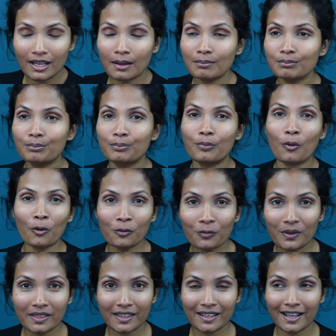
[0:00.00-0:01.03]
I'm born
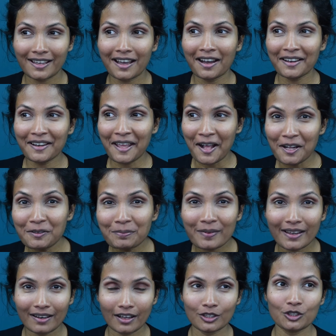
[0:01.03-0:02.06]
with it. I can't help
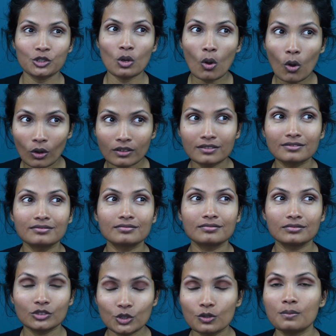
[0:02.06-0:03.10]
it. I talk
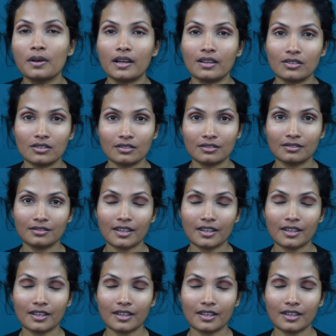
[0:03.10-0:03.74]
too much.